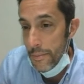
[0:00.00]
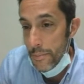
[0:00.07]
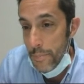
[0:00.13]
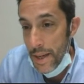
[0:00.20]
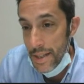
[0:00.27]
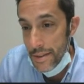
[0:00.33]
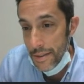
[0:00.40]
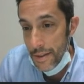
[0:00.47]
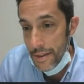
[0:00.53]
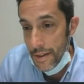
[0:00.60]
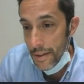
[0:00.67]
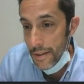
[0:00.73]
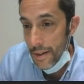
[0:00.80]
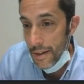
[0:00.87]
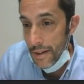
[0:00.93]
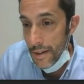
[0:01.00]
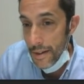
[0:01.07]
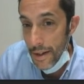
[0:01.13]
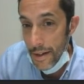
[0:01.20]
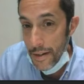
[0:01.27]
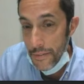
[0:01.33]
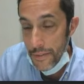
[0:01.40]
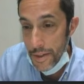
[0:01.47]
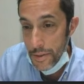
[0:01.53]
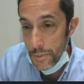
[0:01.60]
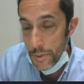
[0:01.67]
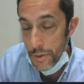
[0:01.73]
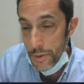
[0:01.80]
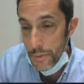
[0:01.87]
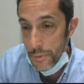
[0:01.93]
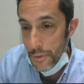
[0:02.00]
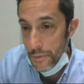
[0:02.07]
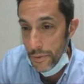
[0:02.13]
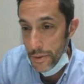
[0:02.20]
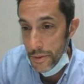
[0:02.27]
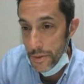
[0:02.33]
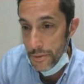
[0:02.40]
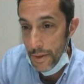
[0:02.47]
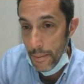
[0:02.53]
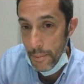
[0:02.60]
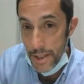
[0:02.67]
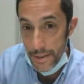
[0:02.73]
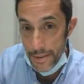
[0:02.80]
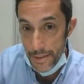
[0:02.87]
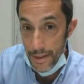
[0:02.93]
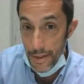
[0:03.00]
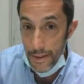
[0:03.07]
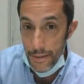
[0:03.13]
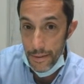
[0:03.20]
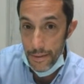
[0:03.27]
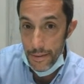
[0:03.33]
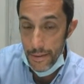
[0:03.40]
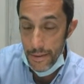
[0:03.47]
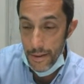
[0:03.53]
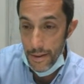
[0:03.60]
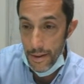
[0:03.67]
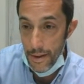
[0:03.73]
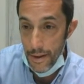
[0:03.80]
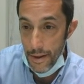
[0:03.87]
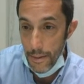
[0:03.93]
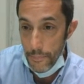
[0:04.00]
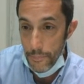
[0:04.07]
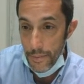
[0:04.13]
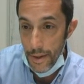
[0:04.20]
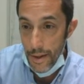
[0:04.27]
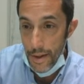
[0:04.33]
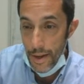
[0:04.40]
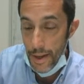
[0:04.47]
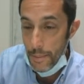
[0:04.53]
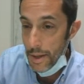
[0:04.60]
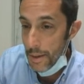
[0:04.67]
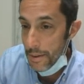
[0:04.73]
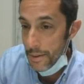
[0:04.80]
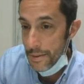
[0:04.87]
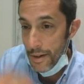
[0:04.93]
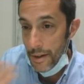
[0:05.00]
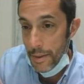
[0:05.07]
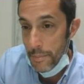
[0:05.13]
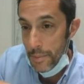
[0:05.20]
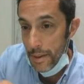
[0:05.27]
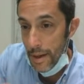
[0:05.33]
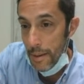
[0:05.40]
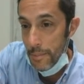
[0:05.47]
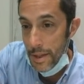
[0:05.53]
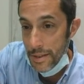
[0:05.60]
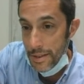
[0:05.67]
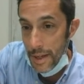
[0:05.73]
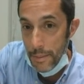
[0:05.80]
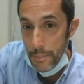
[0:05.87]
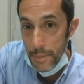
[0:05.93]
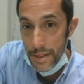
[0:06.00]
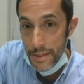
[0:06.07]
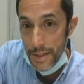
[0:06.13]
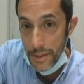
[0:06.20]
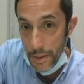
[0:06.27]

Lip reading: basically thought that none of these were useful for describing a city. And I'm not saying because they